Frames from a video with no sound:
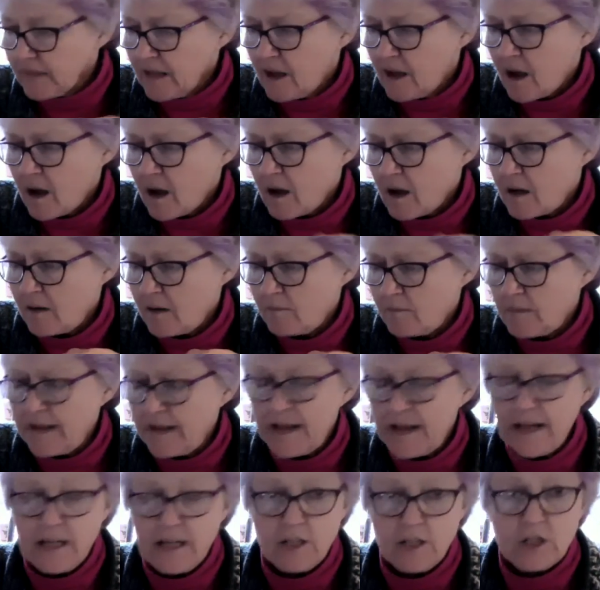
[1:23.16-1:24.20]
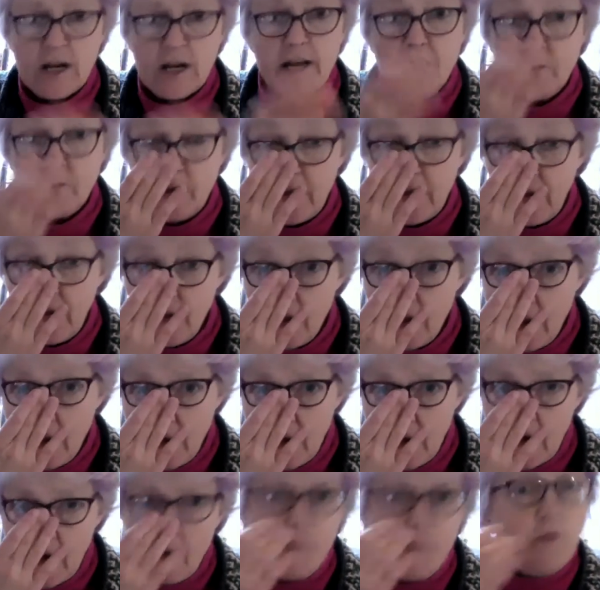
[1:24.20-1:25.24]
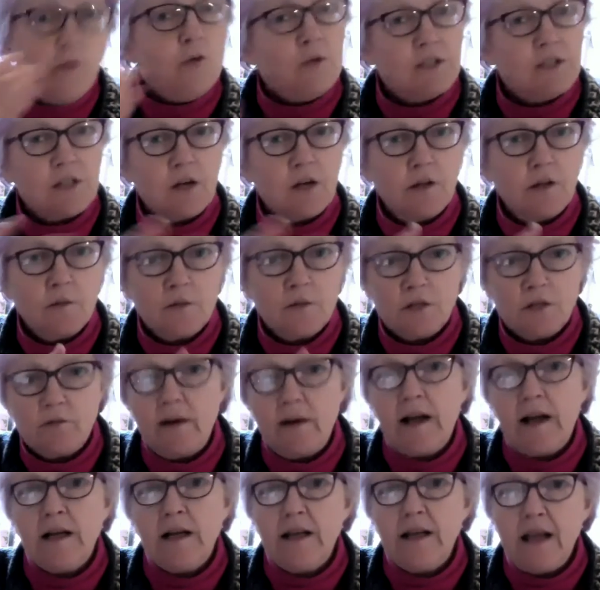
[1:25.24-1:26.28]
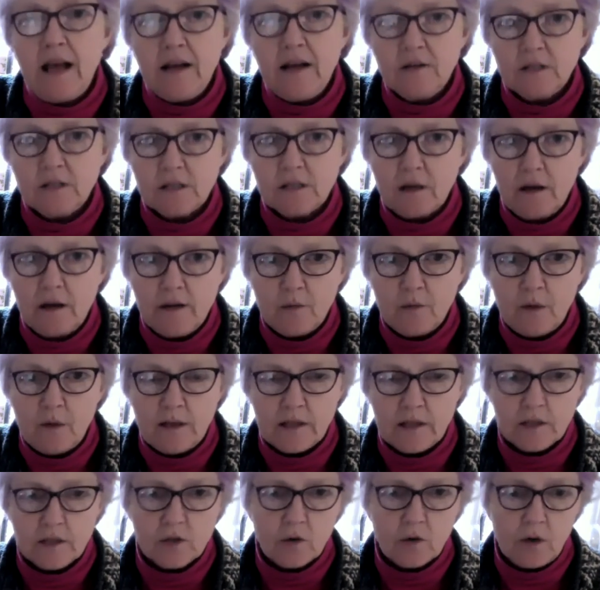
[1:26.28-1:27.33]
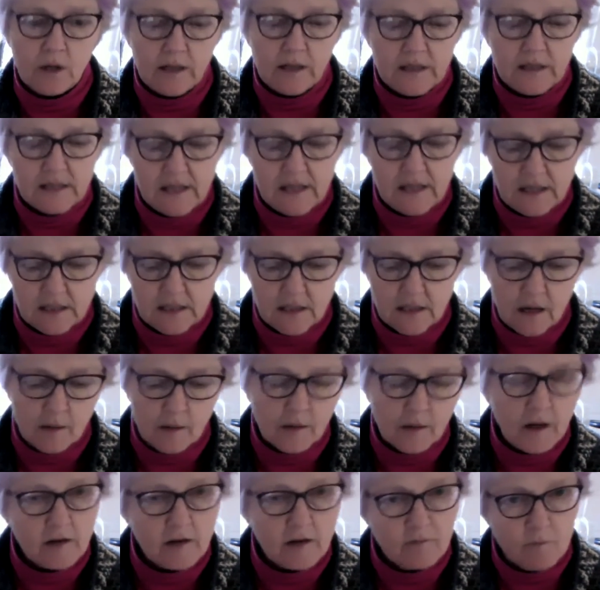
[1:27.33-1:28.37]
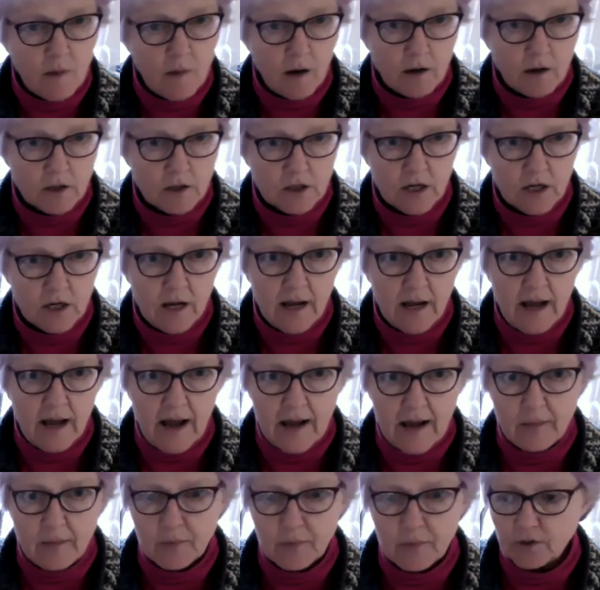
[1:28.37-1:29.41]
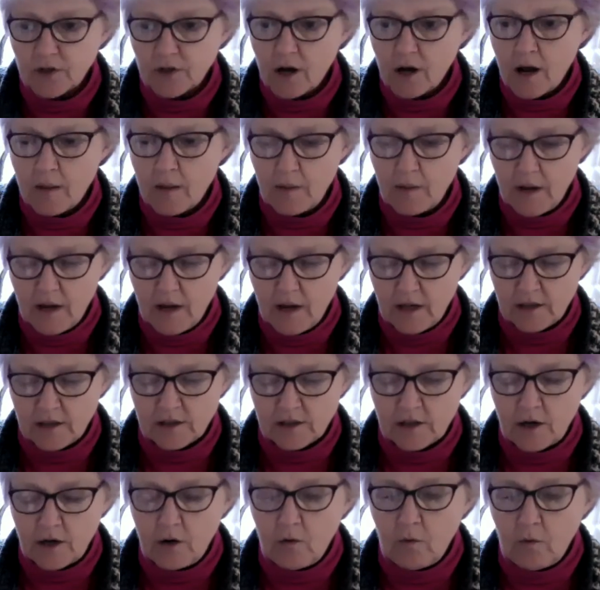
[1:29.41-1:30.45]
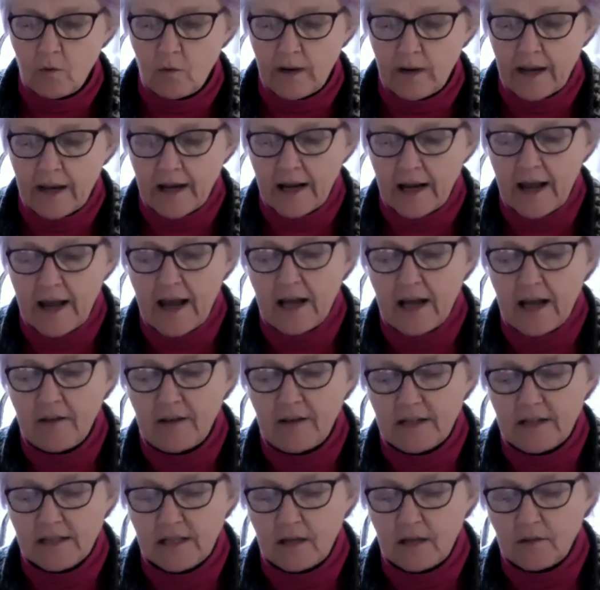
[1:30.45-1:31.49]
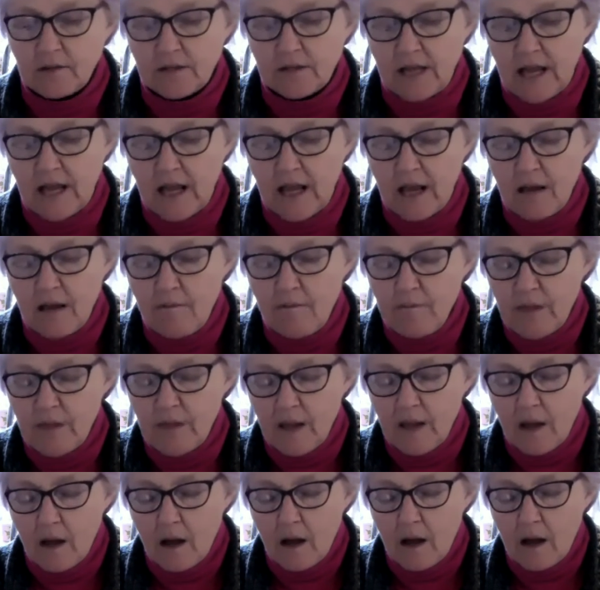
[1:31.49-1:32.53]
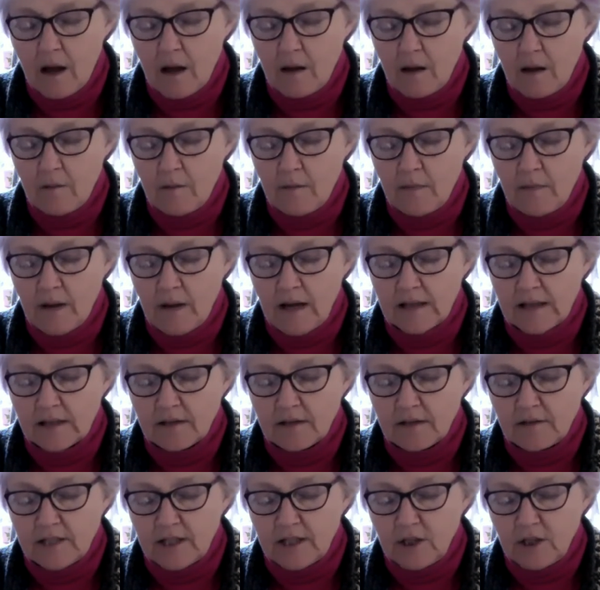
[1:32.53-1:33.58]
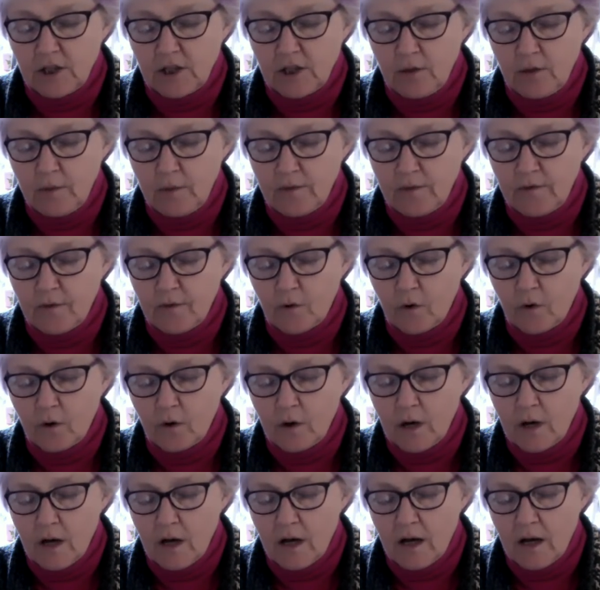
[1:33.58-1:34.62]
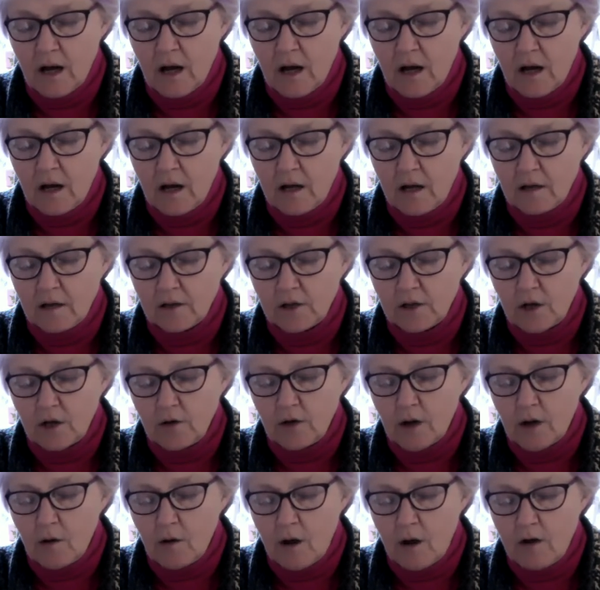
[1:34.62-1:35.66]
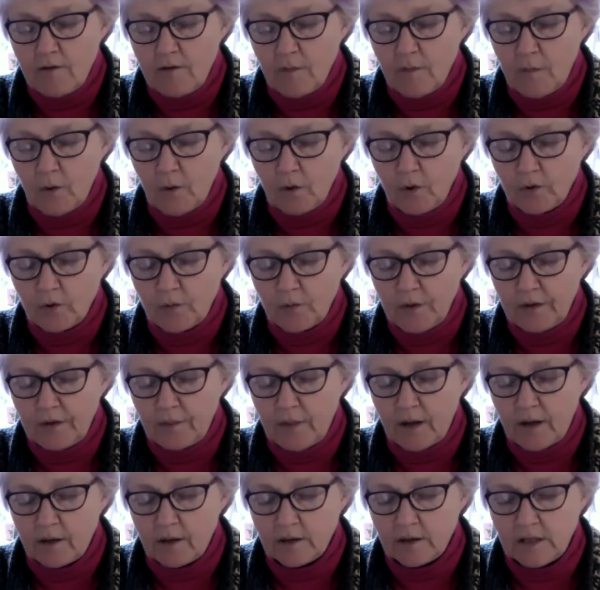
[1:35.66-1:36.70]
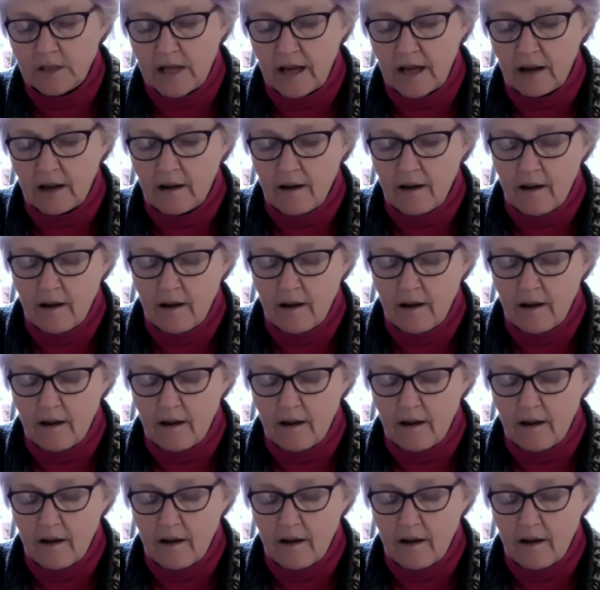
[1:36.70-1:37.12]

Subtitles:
in January. You would sow them directly outside when the soil has heated up, kind of March, April time. So we're getting ahead of ourselves here. As I've said to you before, don't go overboard with planting.